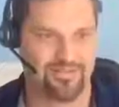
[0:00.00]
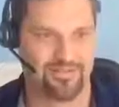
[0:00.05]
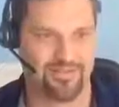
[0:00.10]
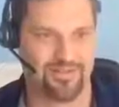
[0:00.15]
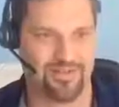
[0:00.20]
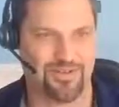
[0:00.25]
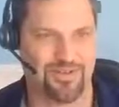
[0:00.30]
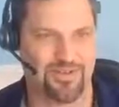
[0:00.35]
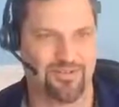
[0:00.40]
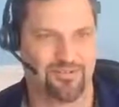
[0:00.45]

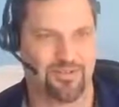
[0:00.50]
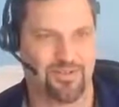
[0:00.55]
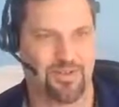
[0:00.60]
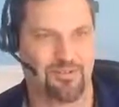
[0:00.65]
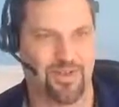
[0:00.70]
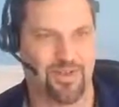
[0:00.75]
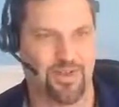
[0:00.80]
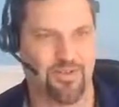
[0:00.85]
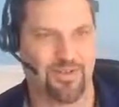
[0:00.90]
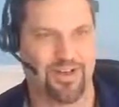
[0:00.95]
for
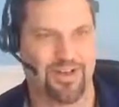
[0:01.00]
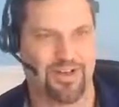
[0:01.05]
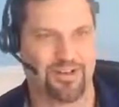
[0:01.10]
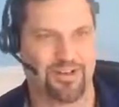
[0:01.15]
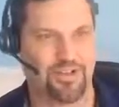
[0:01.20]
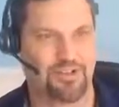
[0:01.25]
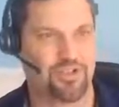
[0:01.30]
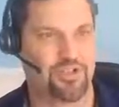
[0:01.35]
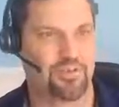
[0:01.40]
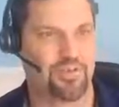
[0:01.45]
the moment here,
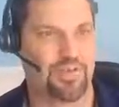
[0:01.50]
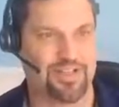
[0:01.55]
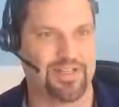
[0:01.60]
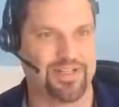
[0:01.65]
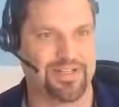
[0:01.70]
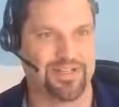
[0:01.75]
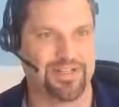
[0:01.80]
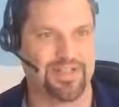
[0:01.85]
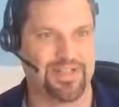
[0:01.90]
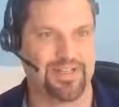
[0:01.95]
just so we
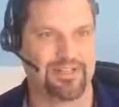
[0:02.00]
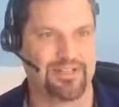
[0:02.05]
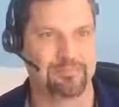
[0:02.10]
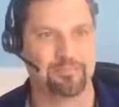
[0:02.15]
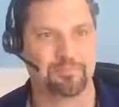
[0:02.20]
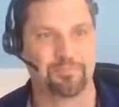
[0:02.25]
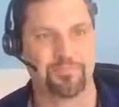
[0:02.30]
can see.